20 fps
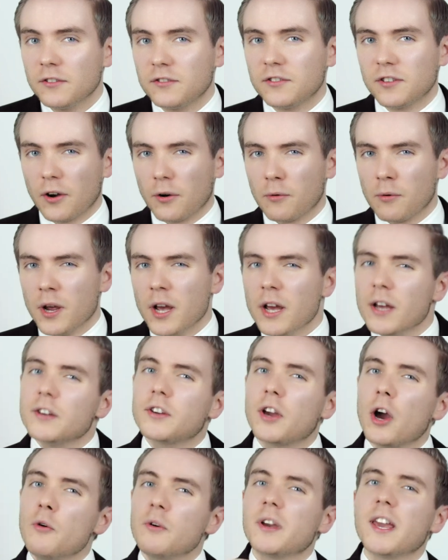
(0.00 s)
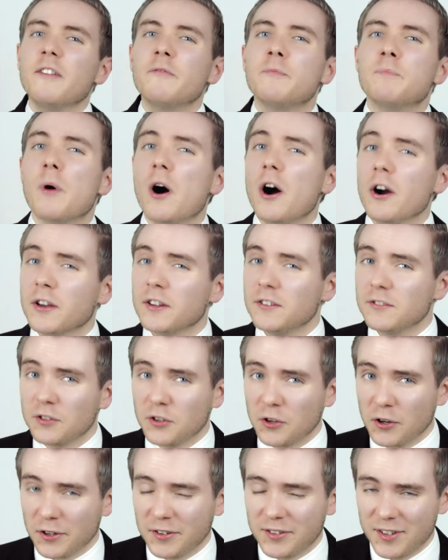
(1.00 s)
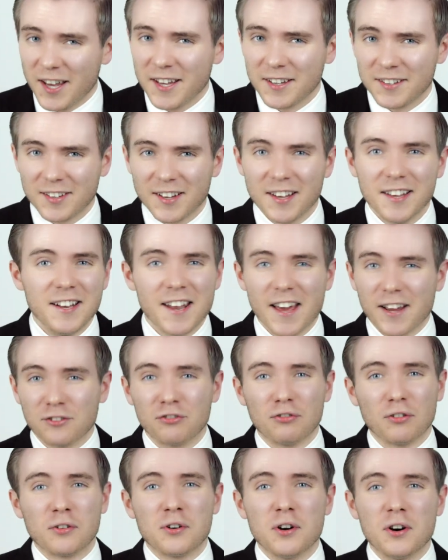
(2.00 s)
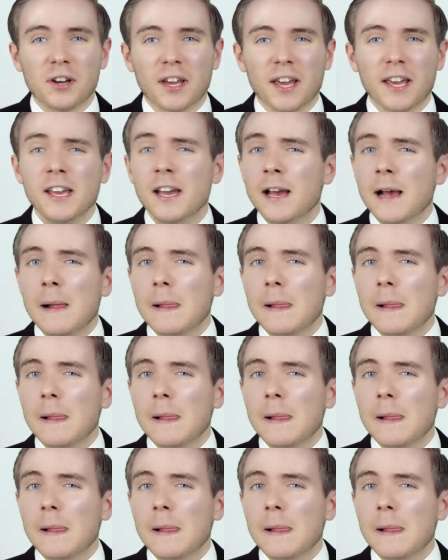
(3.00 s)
So, go give Bark and Scorsese an extra cookie,